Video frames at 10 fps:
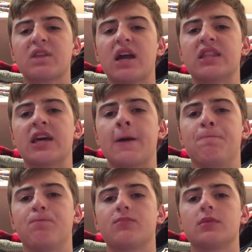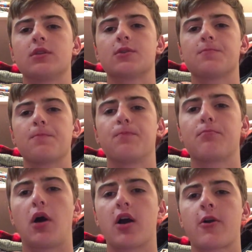and then just
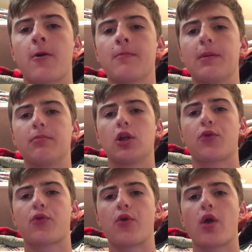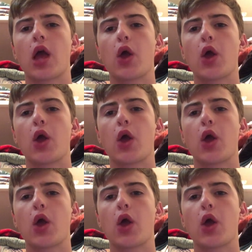pucker them and blow through.